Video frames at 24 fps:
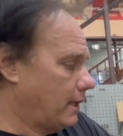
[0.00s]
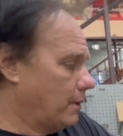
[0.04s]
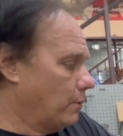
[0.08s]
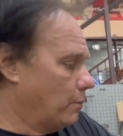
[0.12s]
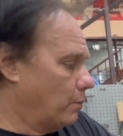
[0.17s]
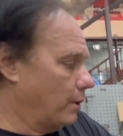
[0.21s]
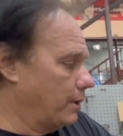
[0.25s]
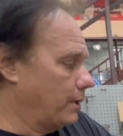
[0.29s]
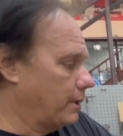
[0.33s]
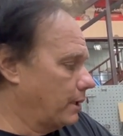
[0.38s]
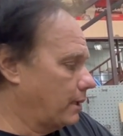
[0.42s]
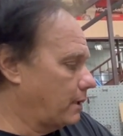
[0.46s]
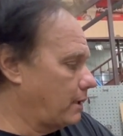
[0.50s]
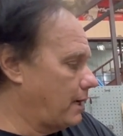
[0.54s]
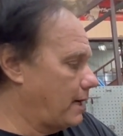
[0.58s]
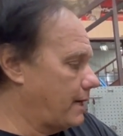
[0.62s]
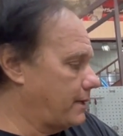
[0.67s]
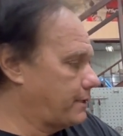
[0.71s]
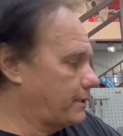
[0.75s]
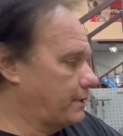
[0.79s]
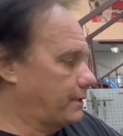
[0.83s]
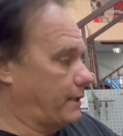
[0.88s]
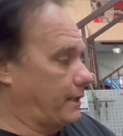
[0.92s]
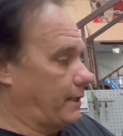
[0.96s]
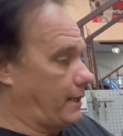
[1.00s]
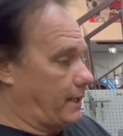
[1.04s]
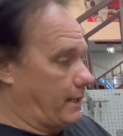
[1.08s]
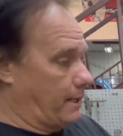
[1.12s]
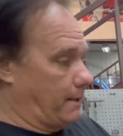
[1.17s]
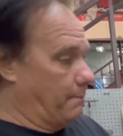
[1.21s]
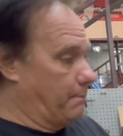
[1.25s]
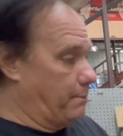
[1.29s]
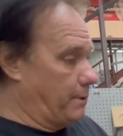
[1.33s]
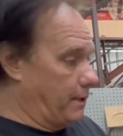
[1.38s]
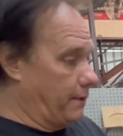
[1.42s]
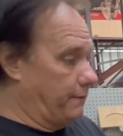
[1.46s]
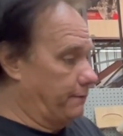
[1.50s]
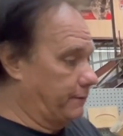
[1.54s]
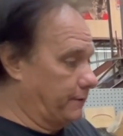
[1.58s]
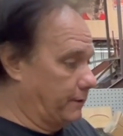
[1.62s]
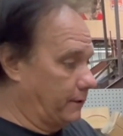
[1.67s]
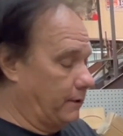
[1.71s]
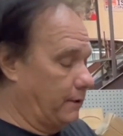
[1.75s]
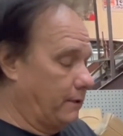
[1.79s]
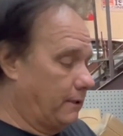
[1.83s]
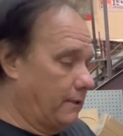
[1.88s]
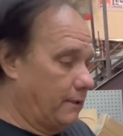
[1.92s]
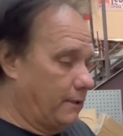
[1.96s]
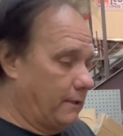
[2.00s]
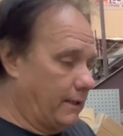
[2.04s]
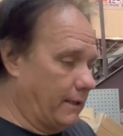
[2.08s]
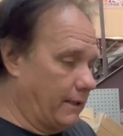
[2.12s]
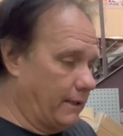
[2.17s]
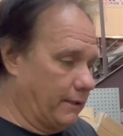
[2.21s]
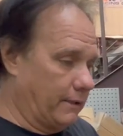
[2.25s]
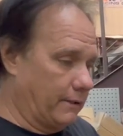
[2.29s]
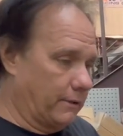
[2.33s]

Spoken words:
One of the classes, they had a buffer, and the